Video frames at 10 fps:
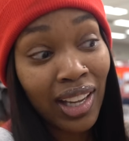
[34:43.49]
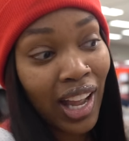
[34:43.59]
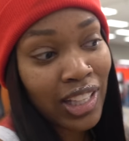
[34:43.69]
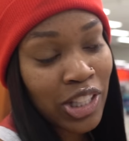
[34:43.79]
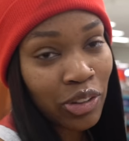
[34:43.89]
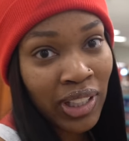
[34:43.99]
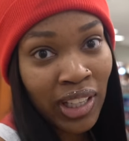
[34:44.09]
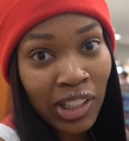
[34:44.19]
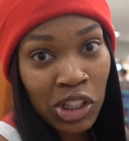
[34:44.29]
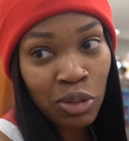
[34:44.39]
I told
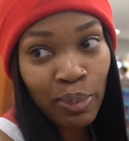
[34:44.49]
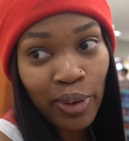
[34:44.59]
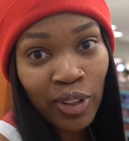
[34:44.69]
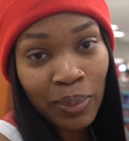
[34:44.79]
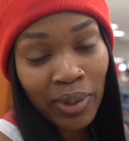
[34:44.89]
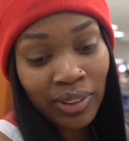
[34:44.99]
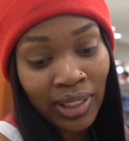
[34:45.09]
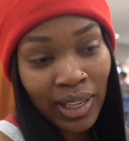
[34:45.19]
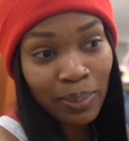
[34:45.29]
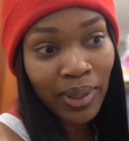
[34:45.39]
Ken the Super Bowl come on tonight,